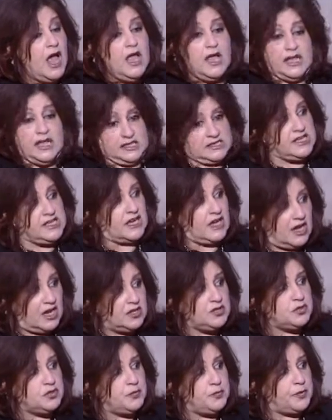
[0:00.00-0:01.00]
It's a
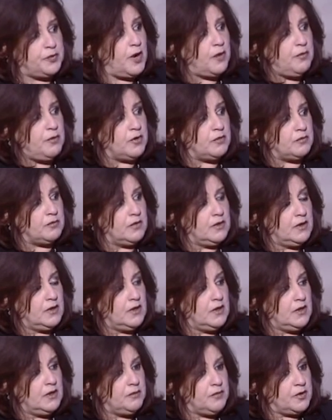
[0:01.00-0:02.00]
culture problem,
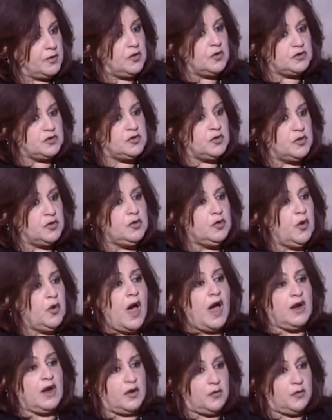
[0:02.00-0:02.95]
because you are